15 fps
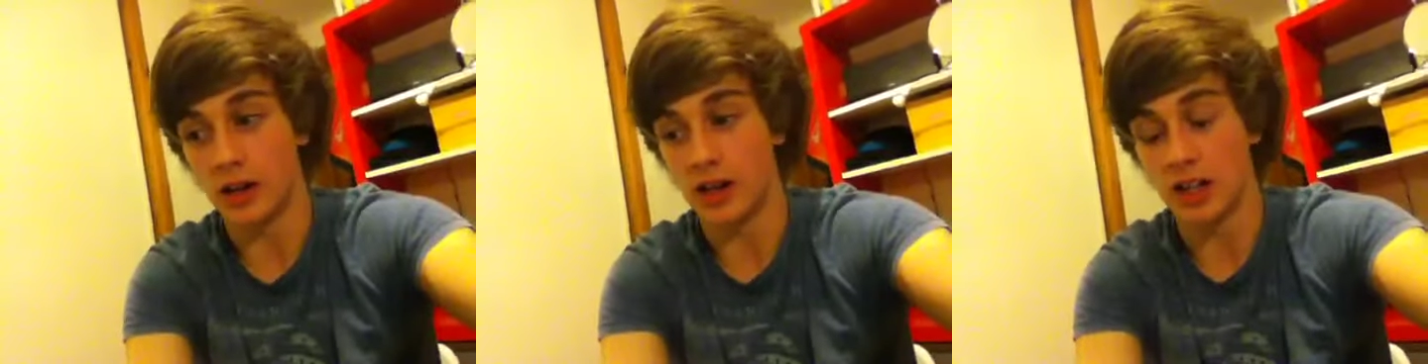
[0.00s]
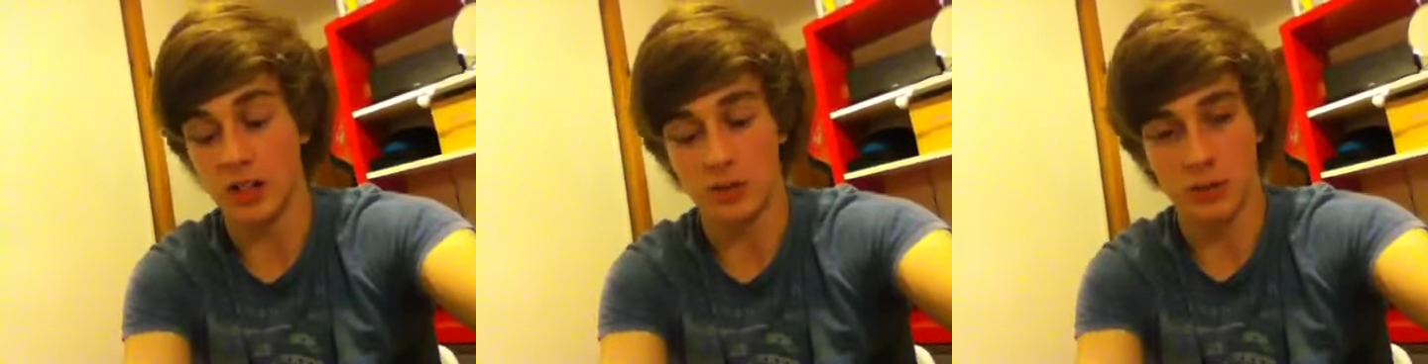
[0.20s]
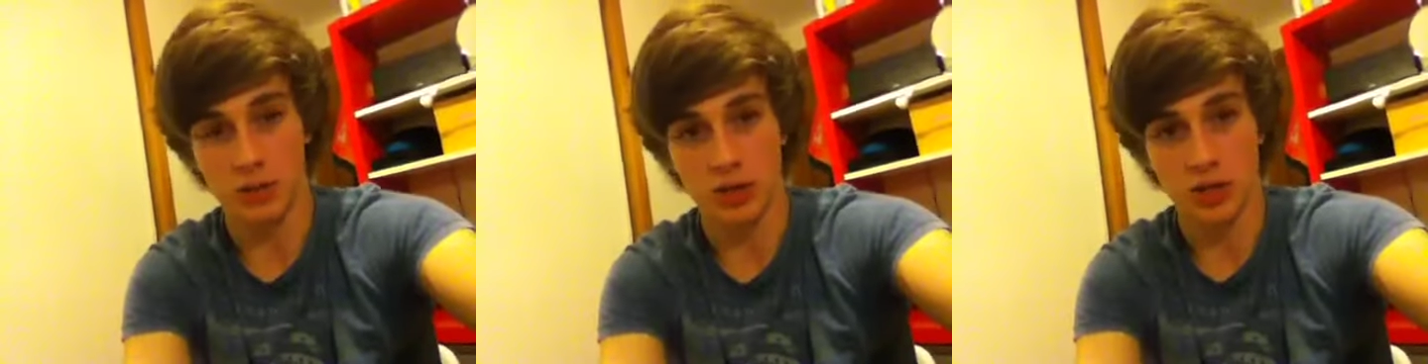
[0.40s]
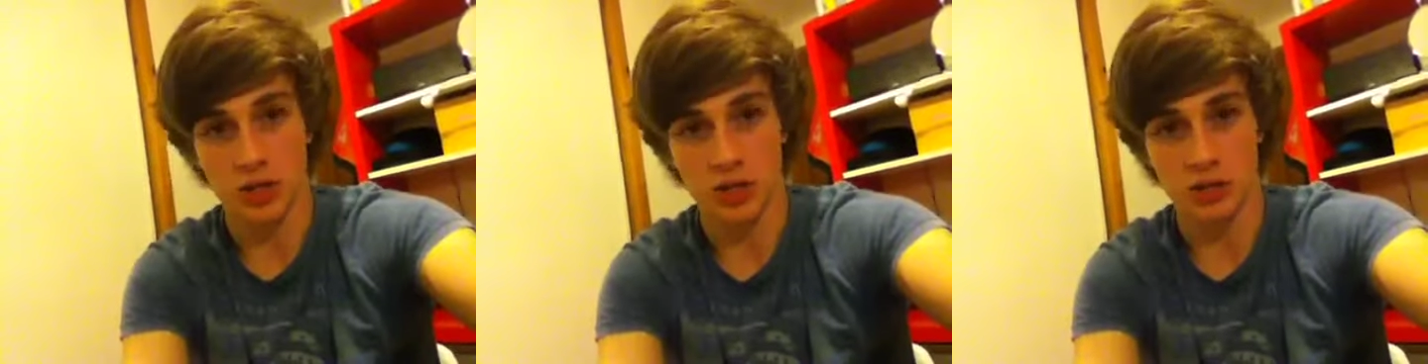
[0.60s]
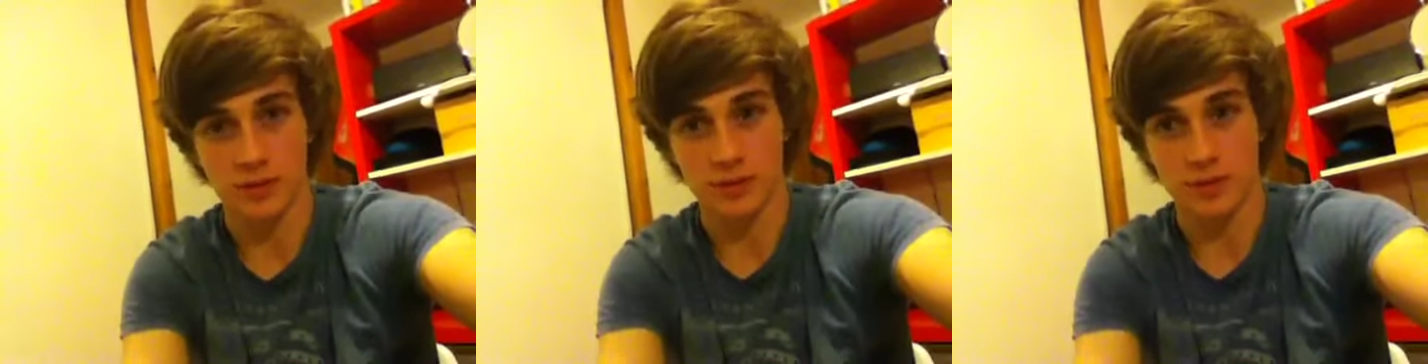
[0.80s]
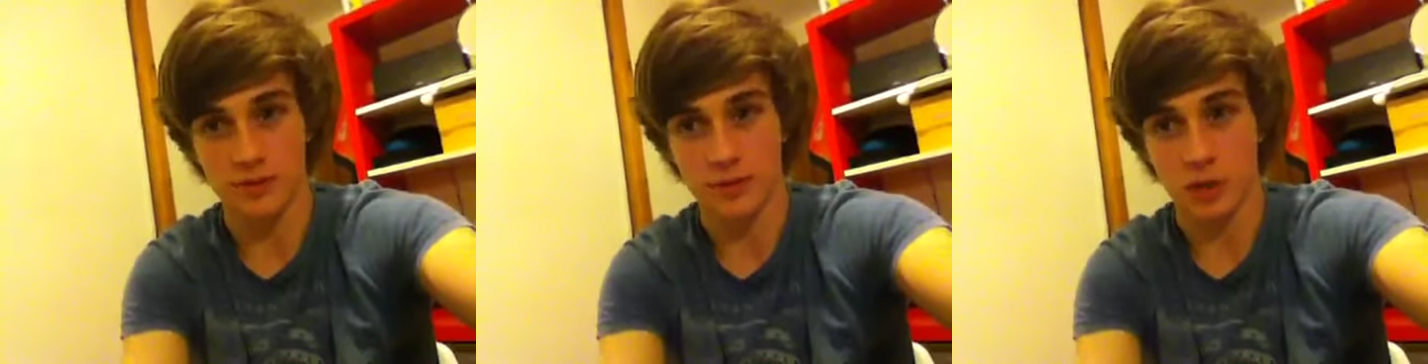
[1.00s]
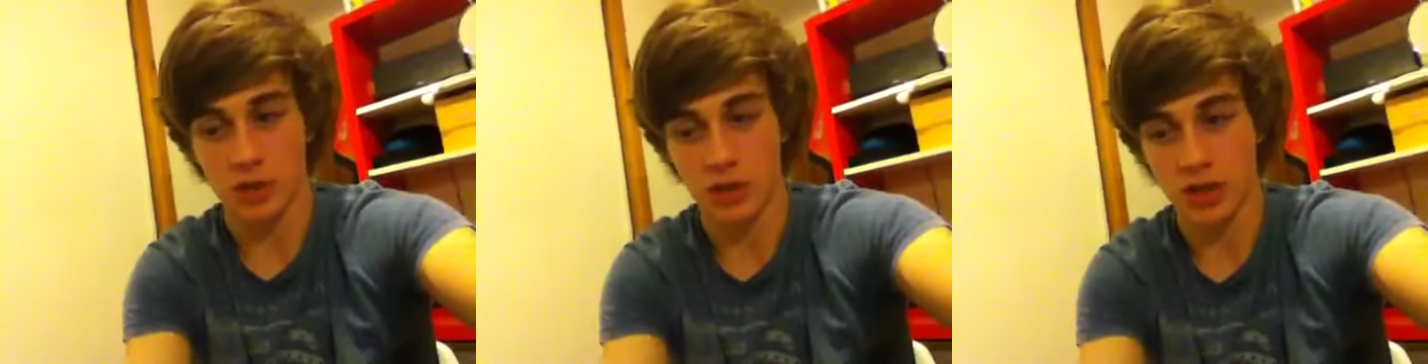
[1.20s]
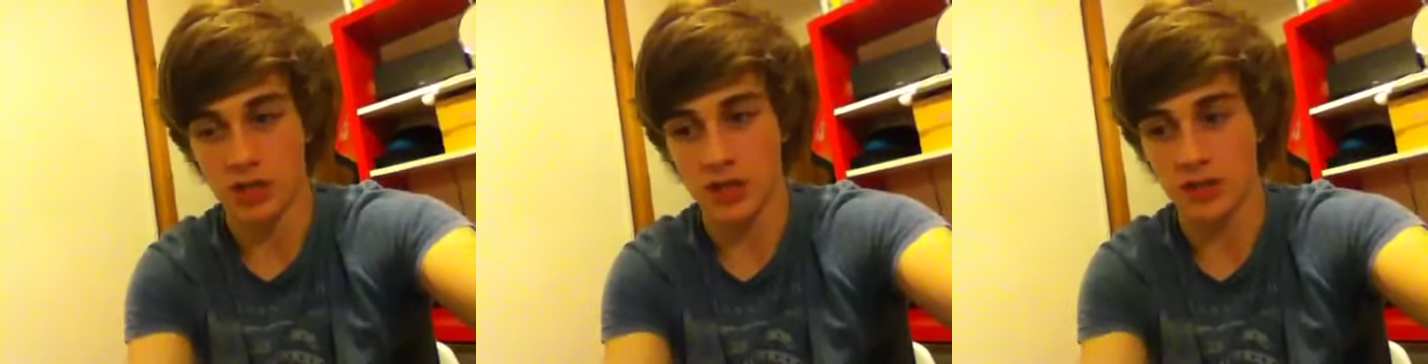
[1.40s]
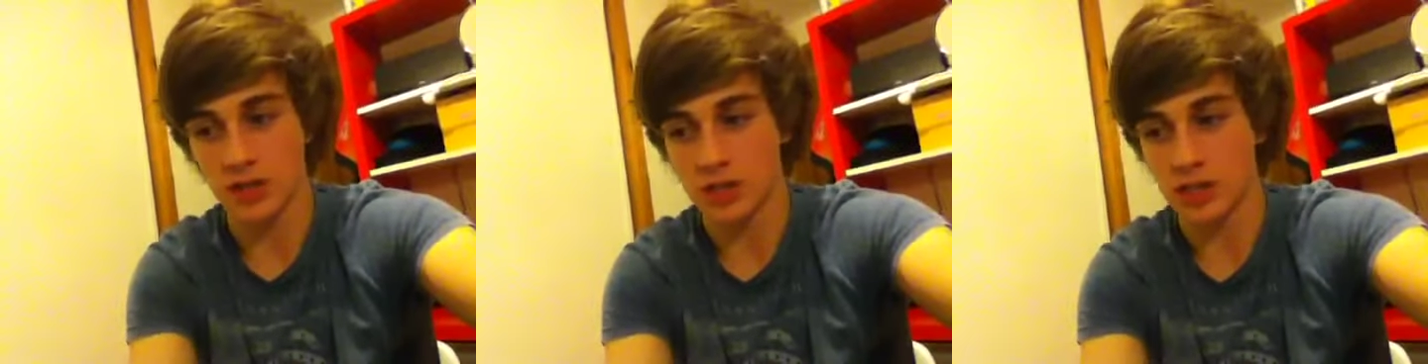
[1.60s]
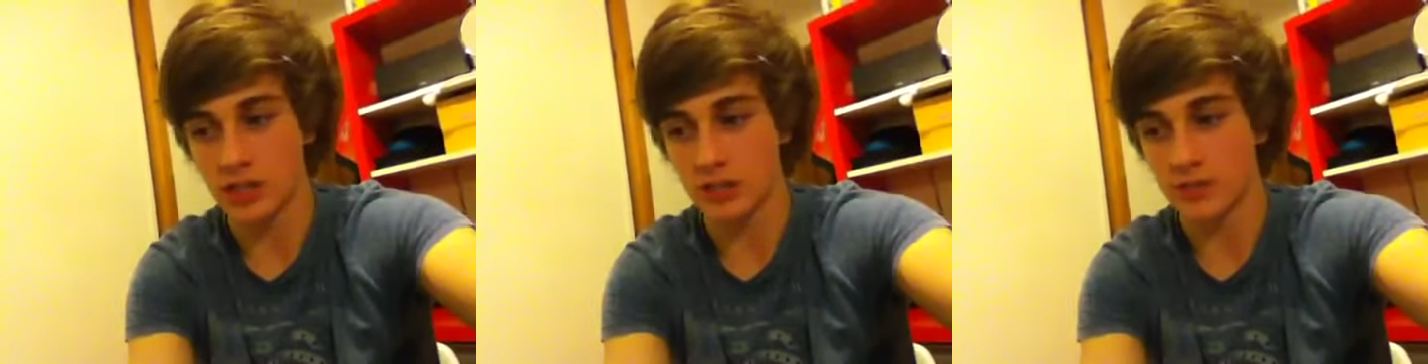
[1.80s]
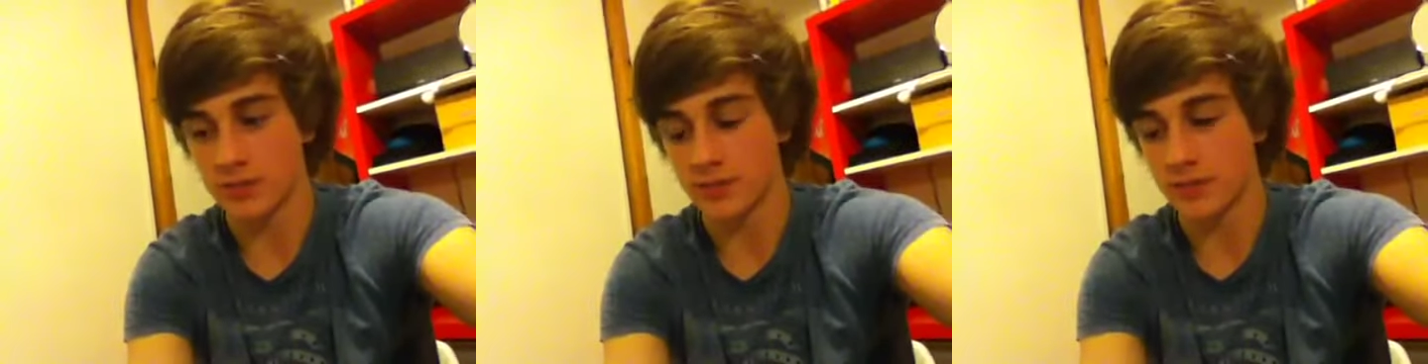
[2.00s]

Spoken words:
inspiration, creativity,